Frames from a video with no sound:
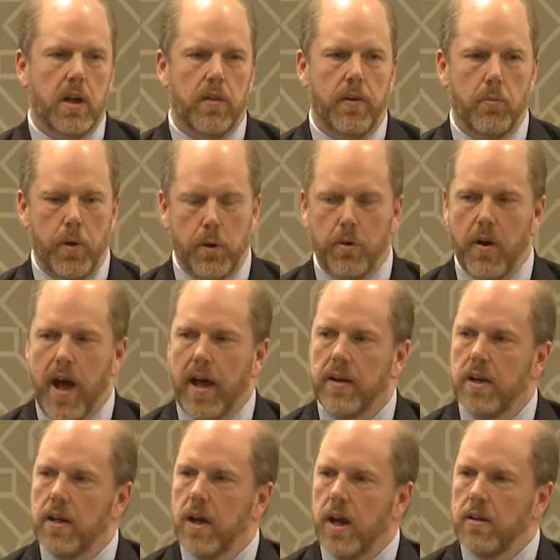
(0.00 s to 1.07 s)
that we were at.
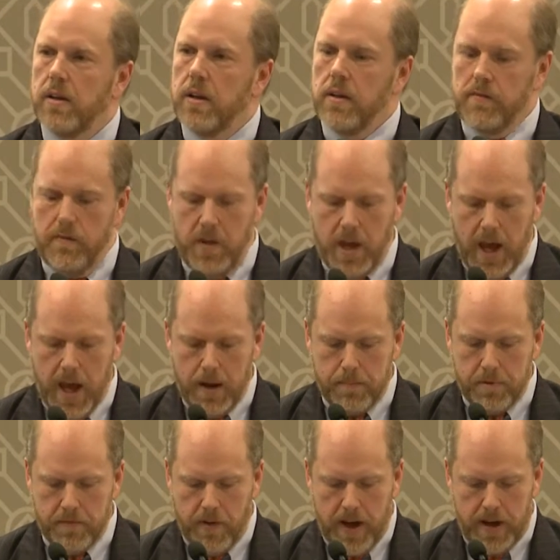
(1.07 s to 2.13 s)
VA
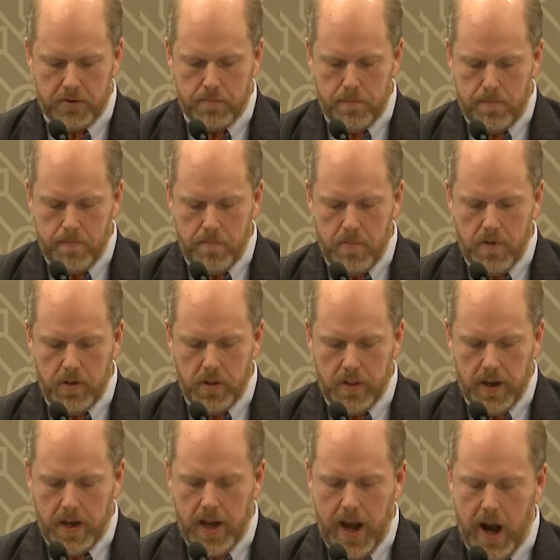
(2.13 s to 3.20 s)
provides
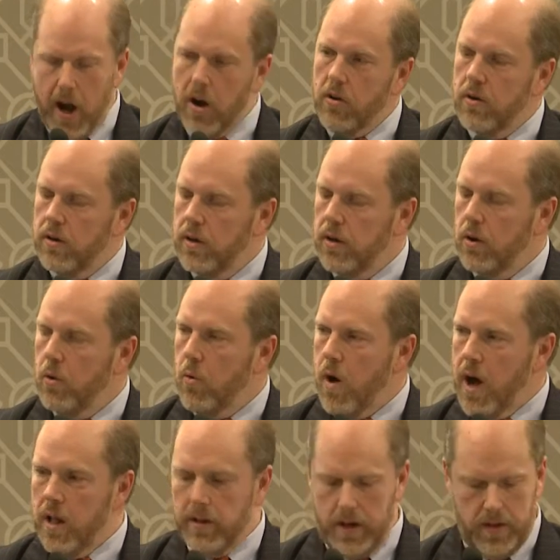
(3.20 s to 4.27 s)
the care
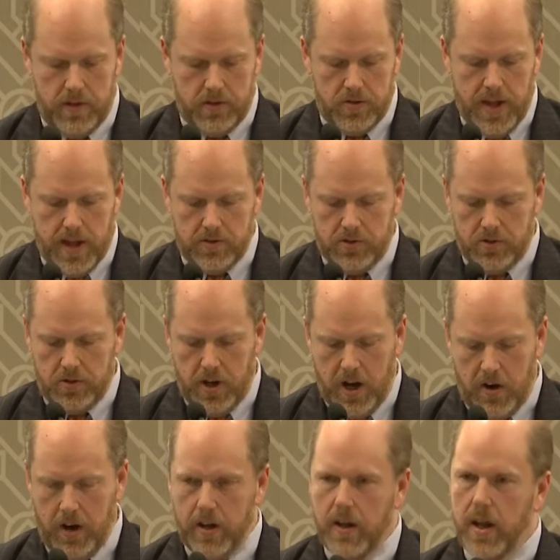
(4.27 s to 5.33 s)
quality that's
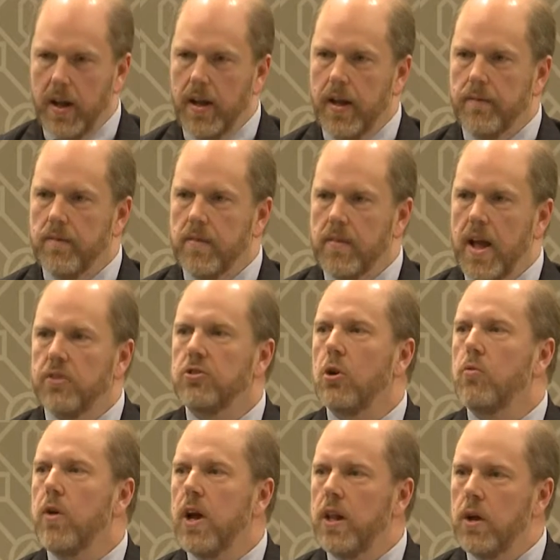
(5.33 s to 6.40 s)
necessary. And so,
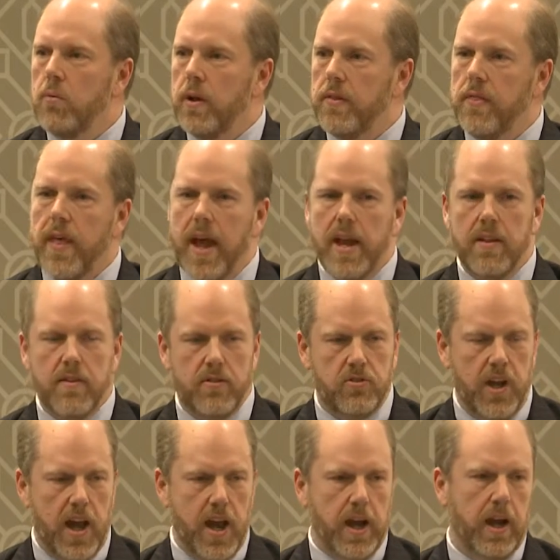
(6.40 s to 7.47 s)
really, what they're
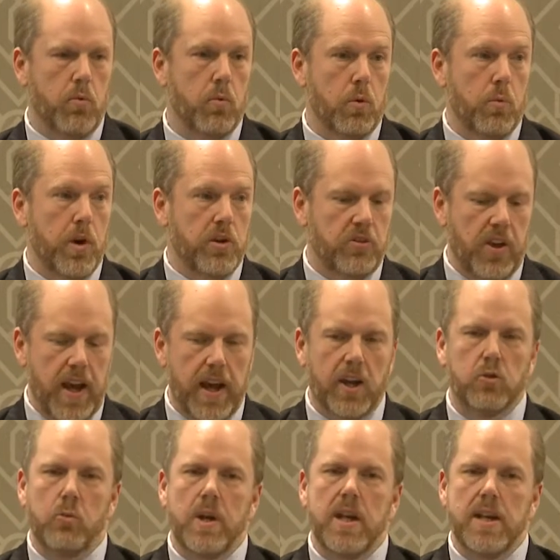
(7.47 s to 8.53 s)
saying and what we're saying
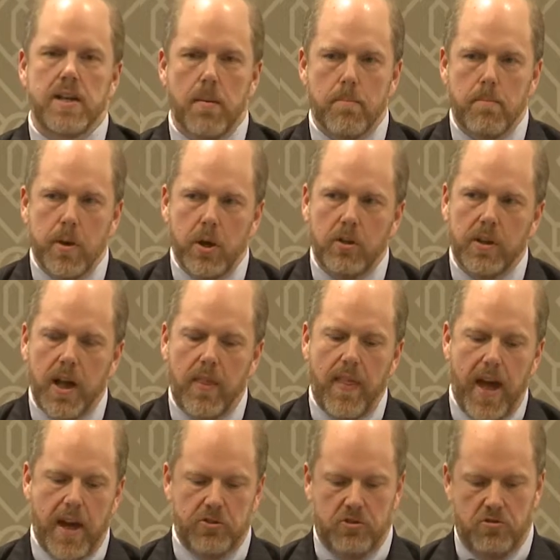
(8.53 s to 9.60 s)
is we need to build on
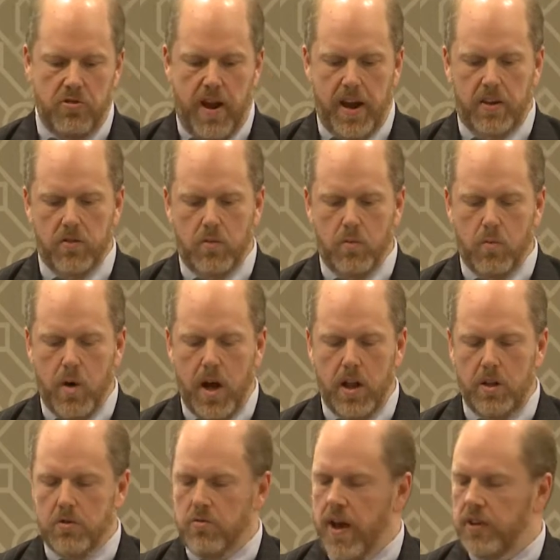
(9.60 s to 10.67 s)
that strength while
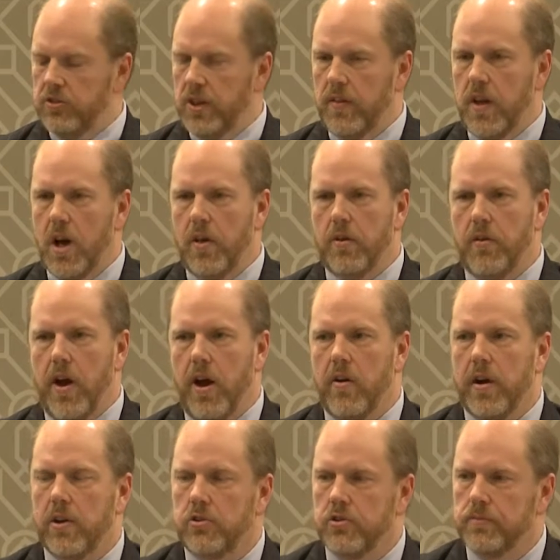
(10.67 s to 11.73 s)
addressing the other areas.